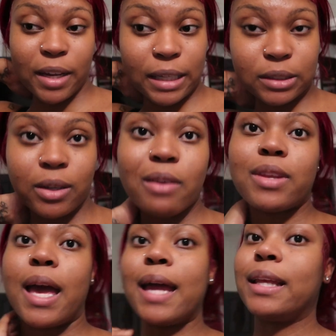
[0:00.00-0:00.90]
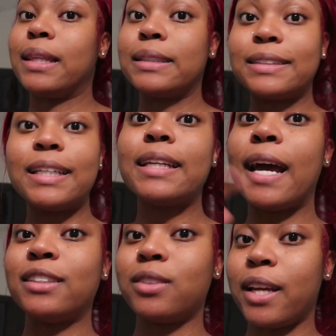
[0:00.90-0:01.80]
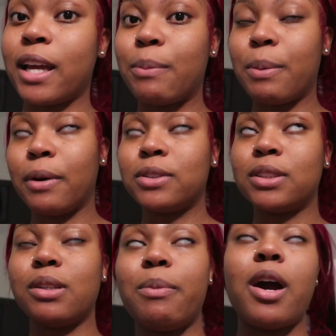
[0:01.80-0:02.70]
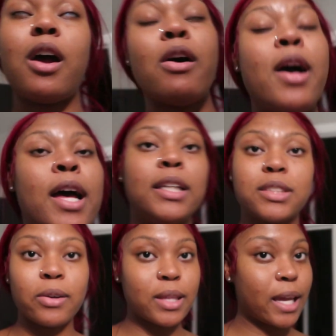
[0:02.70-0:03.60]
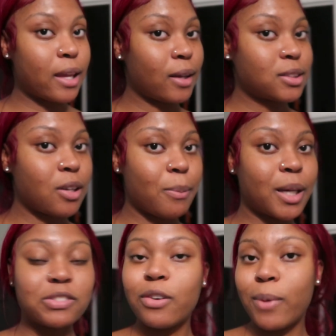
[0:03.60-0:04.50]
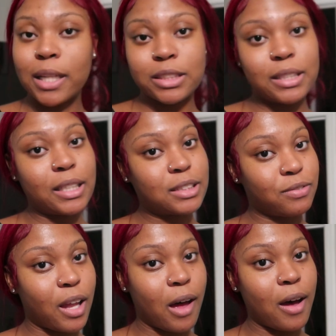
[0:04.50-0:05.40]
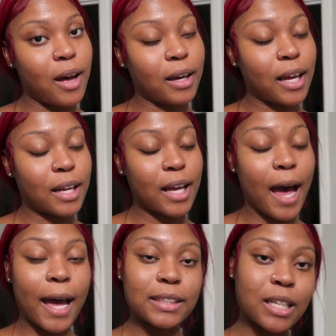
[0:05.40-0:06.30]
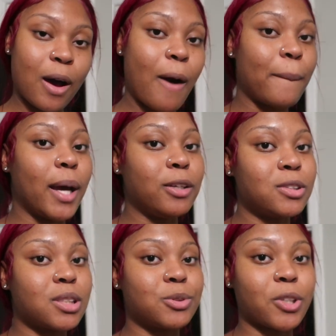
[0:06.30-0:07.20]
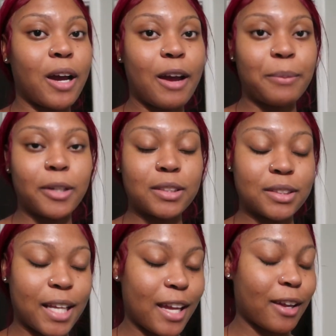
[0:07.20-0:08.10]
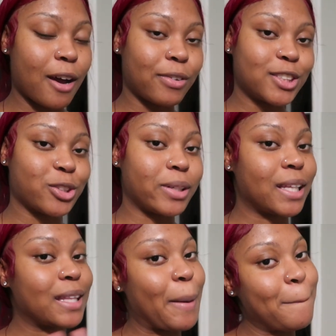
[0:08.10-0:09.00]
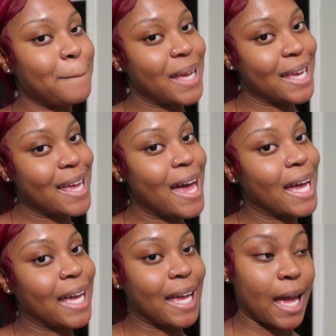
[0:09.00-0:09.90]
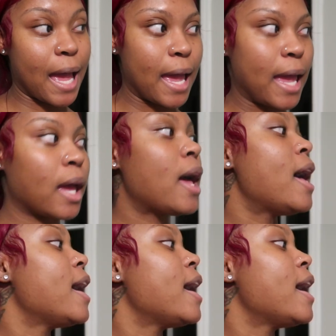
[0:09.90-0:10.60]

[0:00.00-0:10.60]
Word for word: and I still have to edit this tonight so that it could be posted tomorrow. So thank y'all so much for watching this vlog. Hi to all my new subscribers. Thank y'all for joining the Mia gang.